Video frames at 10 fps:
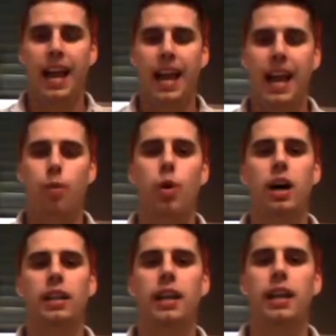And
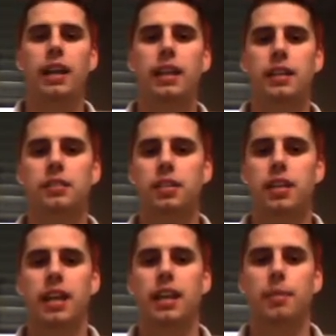while they're
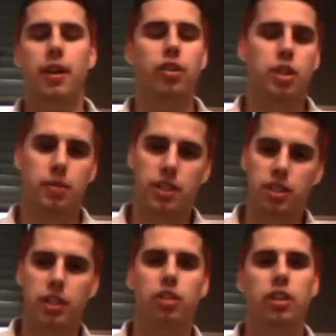saying Merry Christmas to the
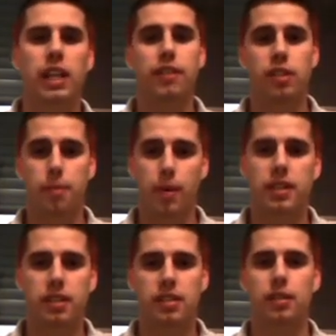children, giving them
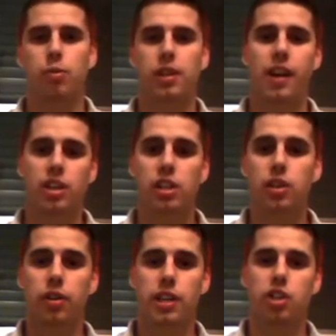presents, what they're actually
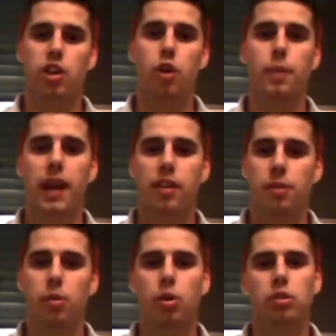doing is scoping out the
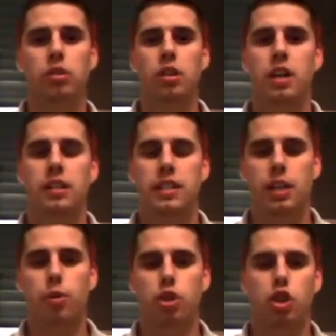mall to see
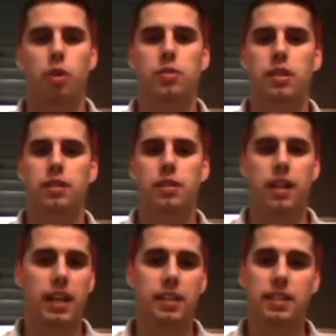what shops and
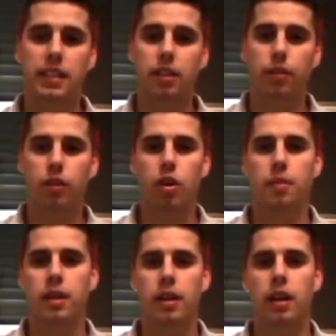they can steal
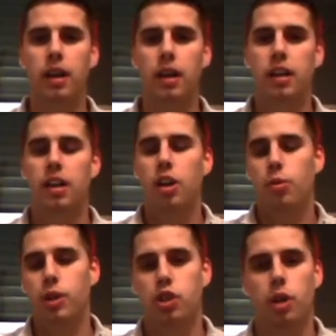from, and
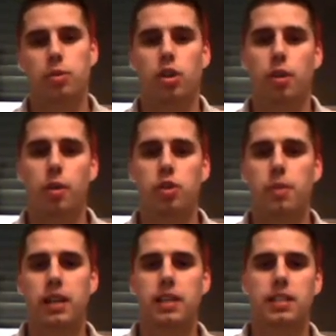which shops have got the most
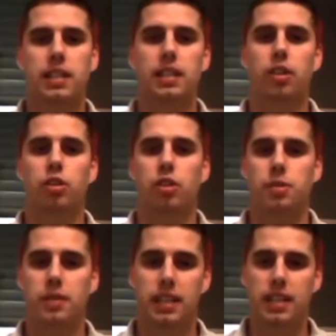money to steal on
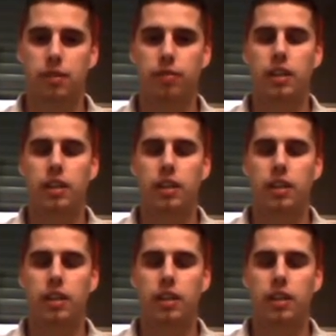Christmas Eve.